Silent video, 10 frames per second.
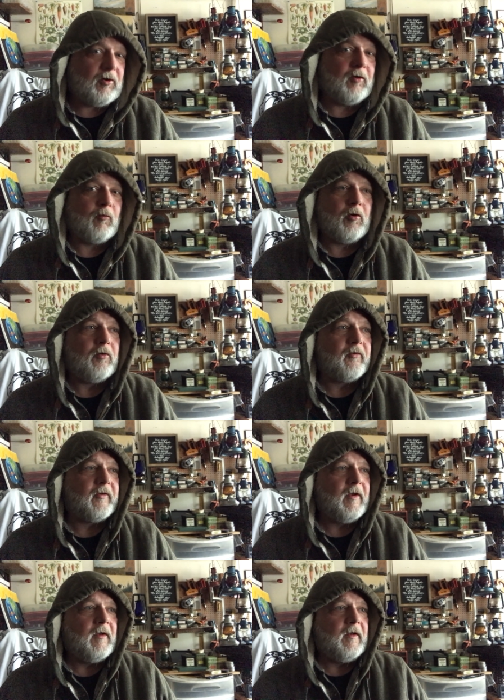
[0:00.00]
unrolls,
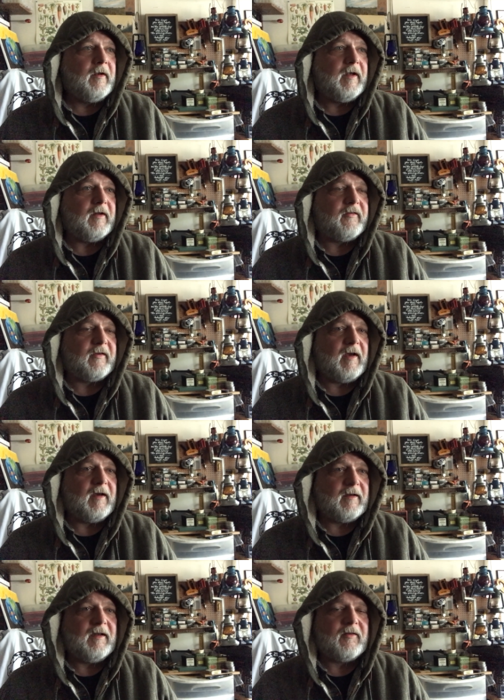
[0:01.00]
it's,
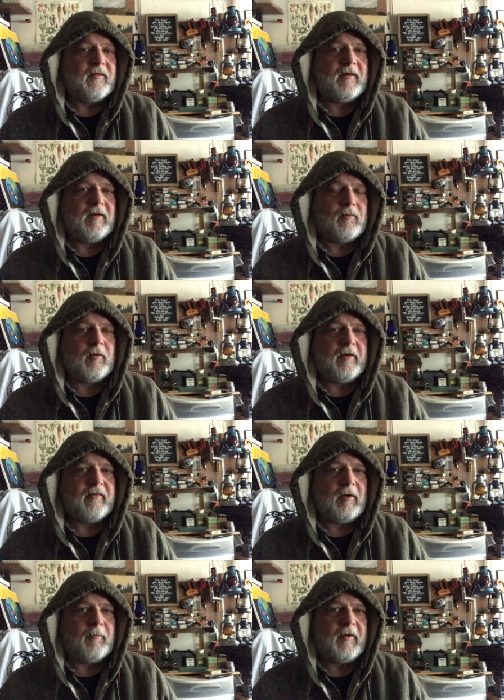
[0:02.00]
uh, it's, it's really
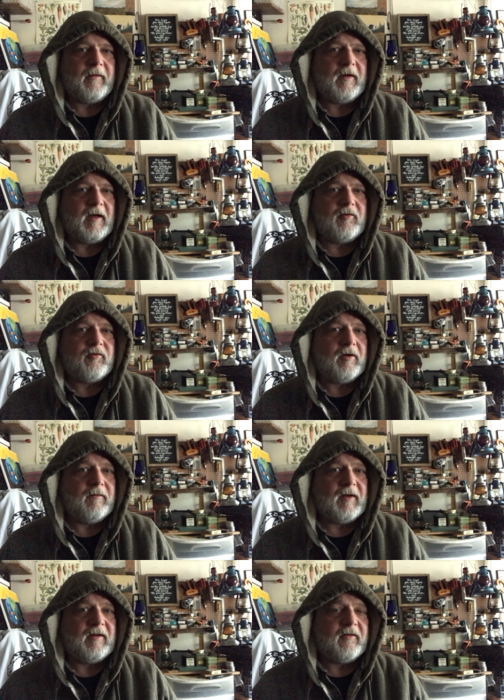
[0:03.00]
something that I should
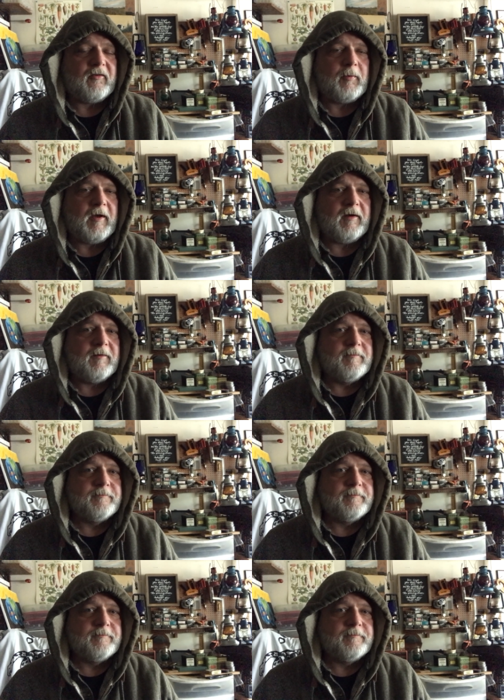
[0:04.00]
have anticipated.